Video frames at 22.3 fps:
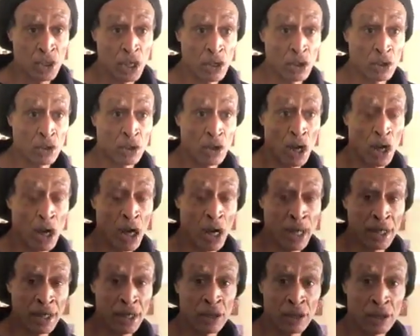
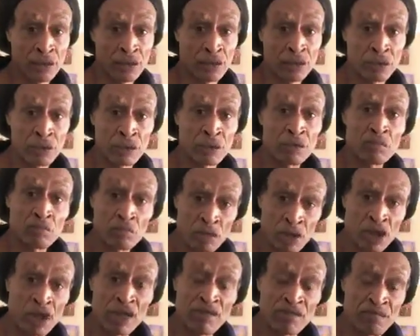So I can
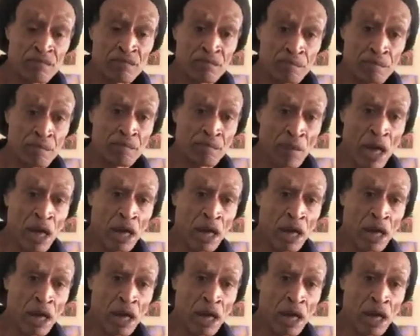give